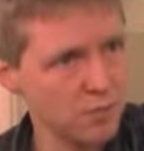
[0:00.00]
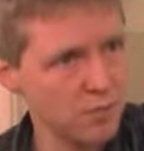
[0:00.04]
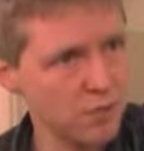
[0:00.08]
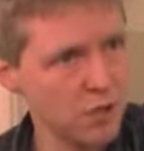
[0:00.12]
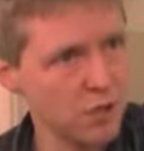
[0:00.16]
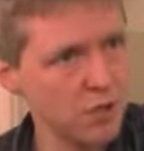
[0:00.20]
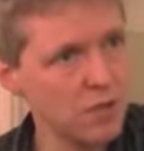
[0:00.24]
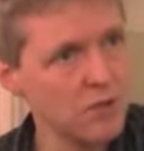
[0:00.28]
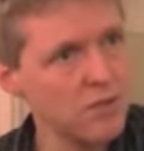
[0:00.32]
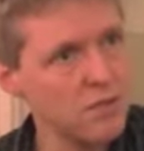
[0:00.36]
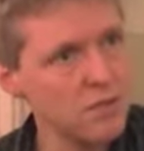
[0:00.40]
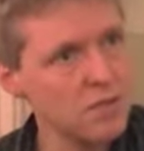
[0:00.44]

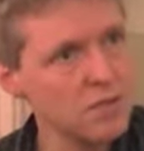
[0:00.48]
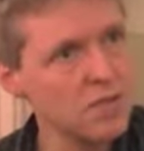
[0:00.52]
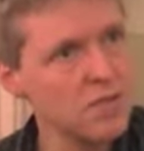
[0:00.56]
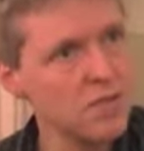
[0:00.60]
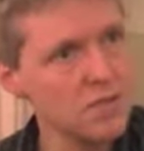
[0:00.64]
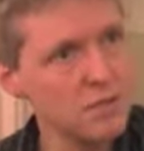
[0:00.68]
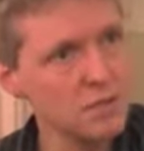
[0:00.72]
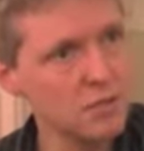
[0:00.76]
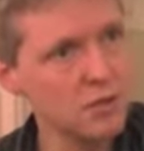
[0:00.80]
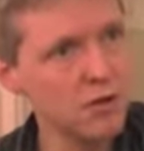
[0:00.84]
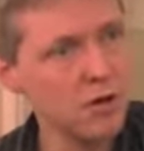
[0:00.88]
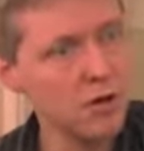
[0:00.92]
Because this is
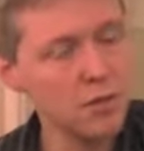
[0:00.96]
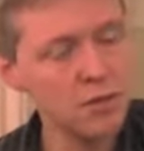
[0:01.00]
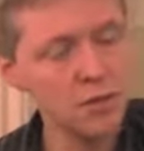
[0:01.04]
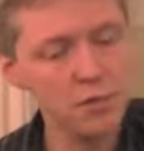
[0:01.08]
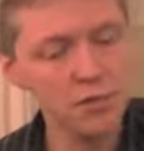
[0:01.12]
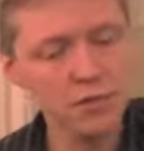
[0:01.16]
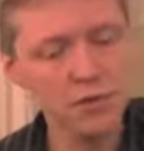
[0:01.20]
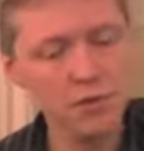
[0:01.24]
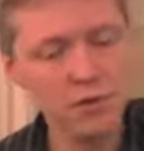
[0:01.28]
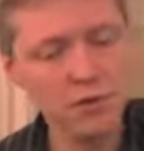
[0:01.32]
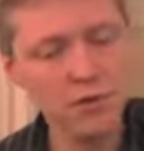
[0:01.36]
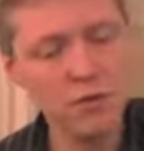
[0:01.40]
the
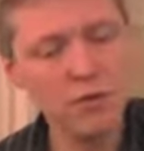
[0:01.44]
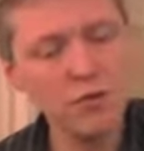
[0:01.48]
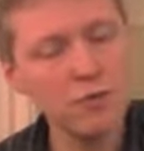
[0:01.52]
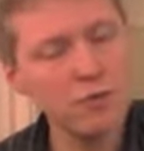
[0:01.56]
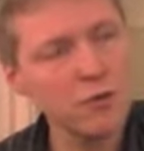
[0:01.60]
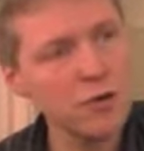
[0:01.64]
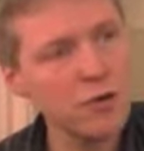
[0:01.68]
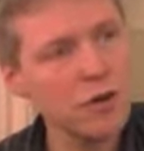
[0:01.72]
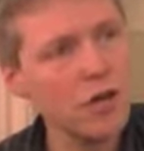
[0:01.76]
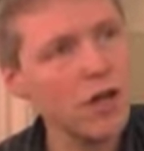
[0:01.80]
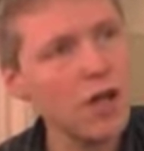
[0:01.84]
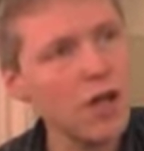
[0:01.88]
problem if you go
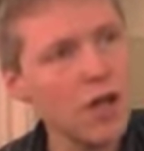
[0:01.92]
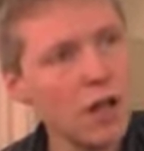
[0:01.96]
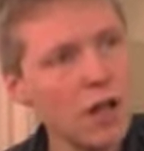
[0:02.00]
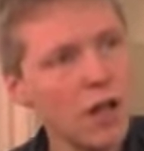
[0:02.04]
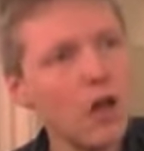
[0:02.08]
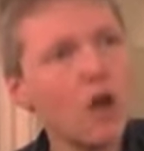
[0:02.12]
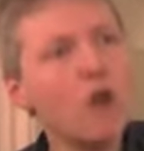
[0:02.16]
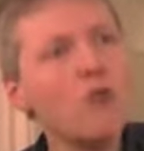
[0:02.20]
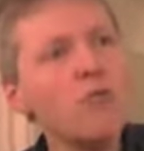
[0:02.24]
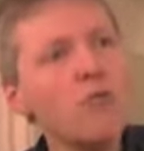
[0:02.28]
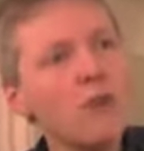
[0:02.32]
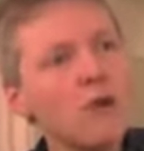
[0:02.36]
for
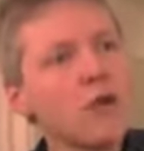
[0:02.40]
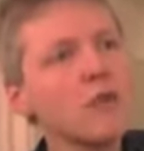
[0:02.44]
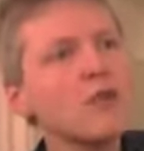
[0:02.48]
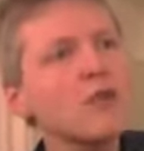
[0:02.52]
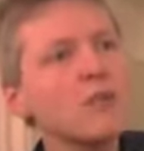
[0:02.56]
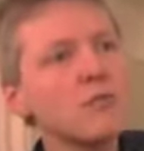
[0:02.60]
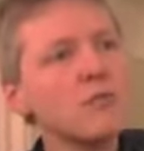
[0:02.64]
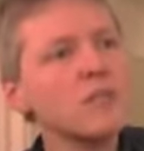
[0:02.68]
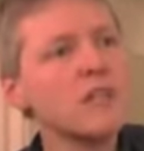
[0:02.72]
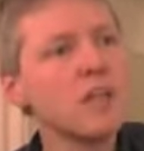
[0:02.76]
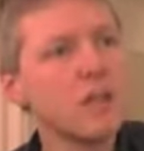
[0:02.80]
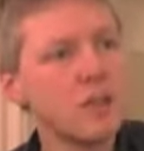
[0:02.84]
low
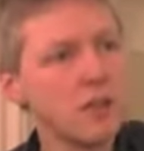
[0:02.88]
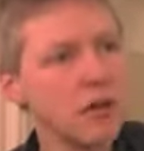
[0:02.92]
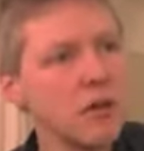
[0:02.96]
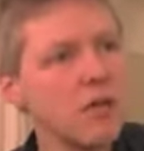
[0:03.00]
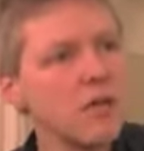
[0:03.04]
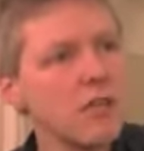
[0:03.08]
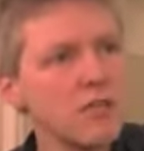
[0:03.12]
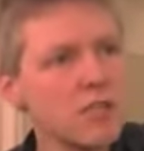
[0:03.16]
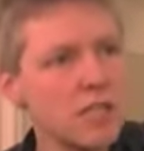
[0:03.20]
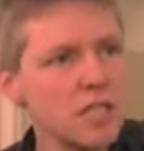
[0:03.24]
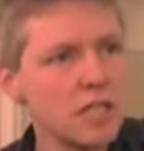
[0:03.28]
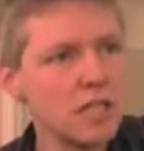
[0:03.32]
volume
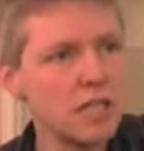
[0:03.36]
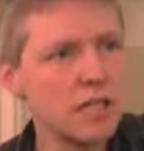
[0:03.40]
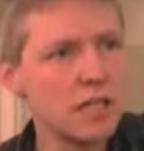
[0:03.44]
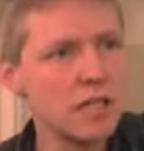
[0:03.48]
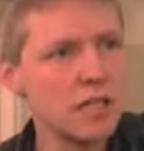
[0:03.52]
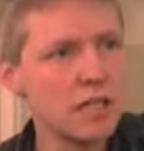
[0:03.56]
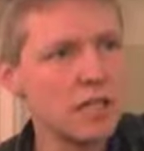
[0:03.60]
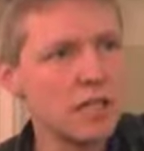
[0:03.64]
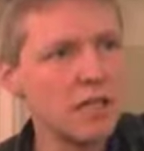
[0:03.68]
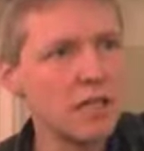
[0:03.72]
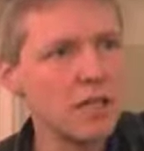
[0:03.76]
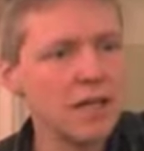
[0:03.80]
technology
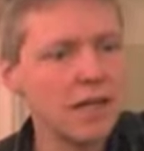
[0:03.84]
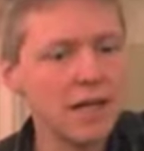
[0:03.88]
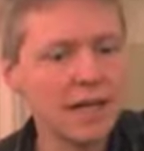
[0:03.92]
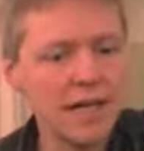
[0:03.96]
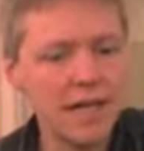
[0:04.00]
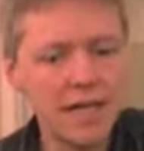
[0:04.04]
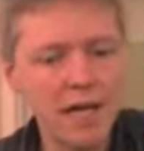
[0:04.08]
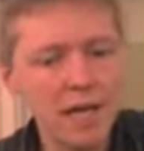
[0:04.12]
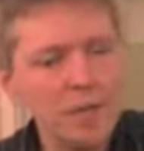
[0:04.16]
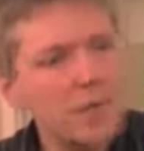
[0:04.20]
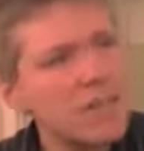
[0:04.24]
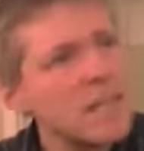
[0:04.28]

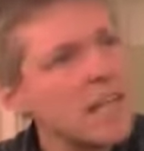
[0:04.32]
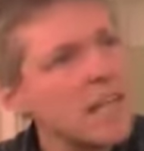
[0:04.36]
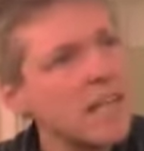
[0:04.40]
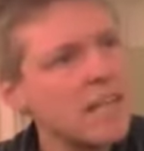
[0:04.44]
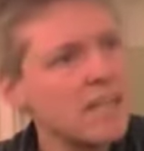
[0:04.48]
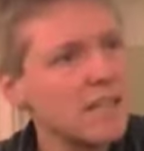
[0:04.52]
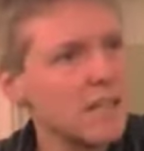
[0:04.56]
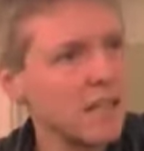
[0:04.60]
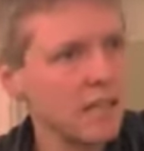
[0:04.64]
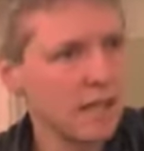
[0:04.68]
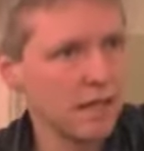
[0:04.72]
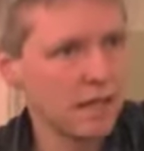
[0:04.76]
like
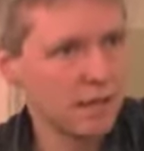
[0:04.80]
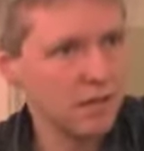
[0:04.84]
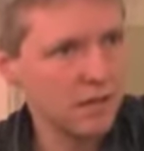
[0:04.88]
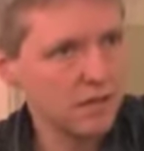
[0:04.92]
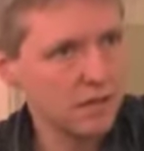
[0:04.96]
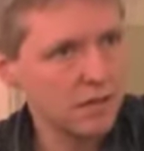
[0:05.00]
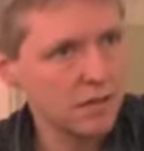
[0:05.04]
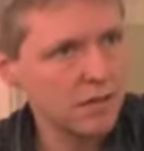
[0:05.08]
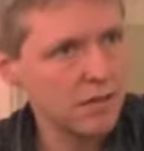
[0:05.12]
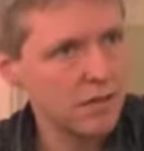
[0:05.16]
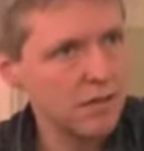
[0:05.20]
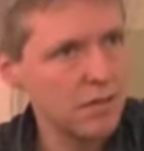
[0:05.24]
laminating
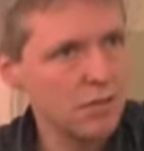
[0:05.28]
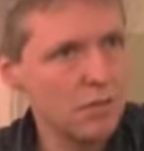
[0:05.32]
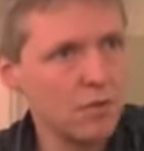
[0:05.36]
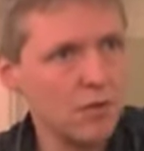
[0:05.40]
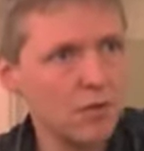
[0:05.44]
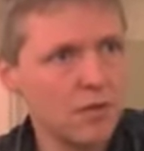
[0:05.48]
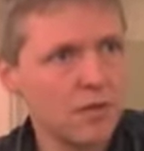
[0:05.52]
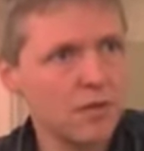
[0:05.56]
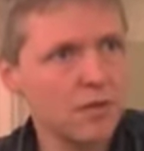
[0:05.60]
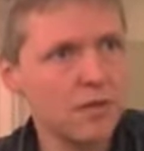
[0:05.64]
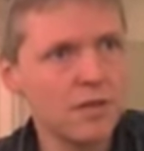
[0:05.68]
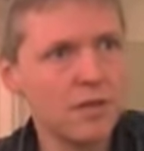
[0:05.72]

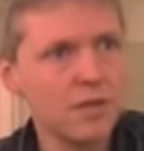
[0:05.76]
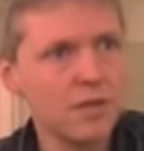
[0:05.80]
with